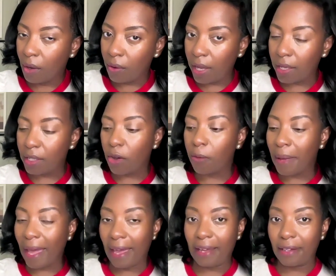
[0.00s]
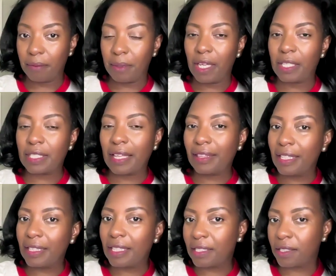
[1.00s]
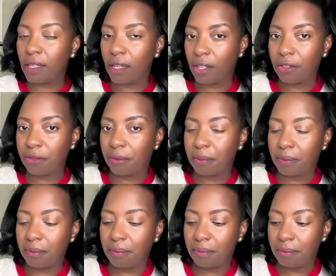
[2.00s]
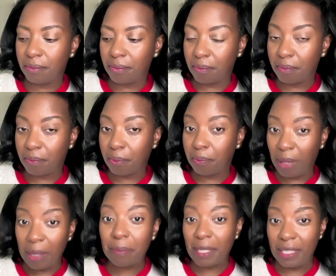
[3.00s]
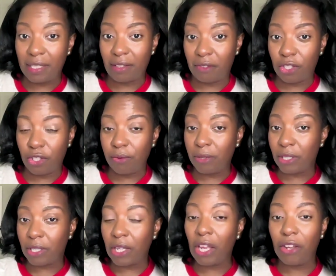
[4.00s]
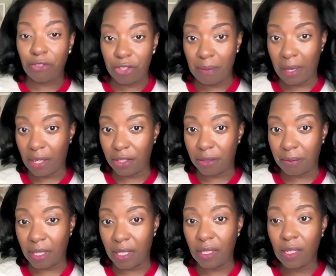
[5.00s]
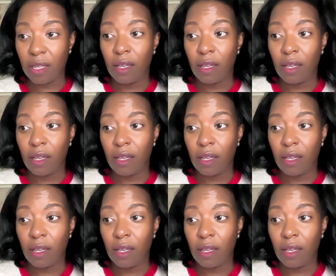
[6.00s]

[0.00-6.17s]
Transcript: Okay, go back, because I think that's another big piece of it too, is energy management.